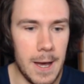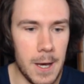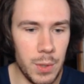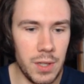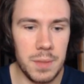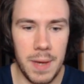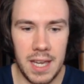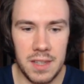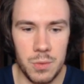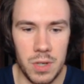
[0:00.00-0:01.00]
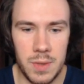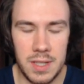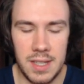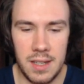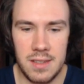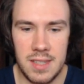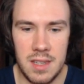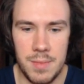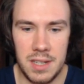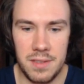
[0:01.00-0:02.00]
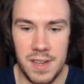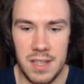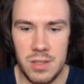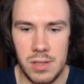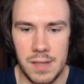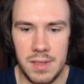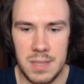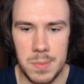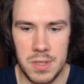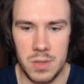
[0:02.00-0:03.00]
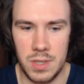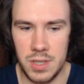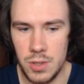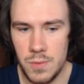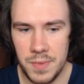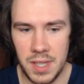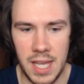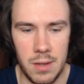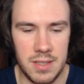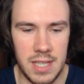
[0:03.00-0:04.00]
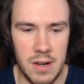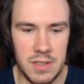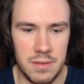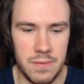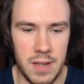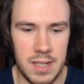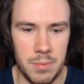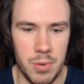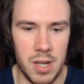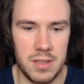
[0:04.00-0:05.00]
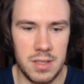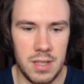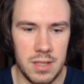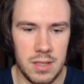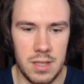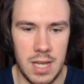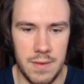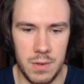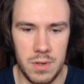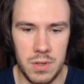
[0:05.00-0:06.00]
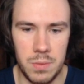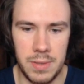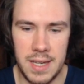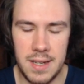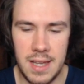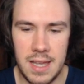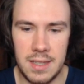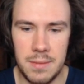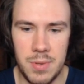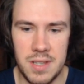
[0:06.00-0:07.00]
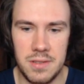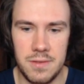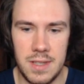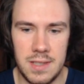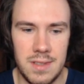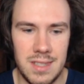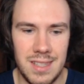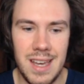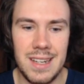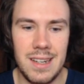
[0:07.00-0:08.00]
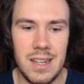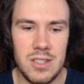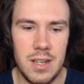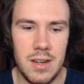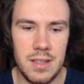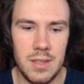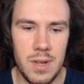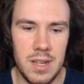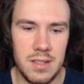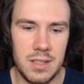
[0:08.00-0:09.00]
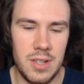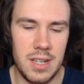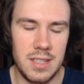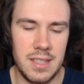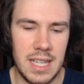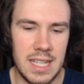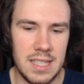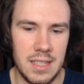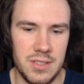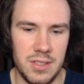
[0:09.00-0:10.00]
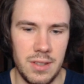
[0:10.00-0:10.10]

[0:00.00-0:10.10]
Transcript: We look back at the work we did and see the many fans who loved it as much as we do, the countless hours of fun it brought everyone who played it, and the impressive feats of design and engineering that went into creating Second Extinction.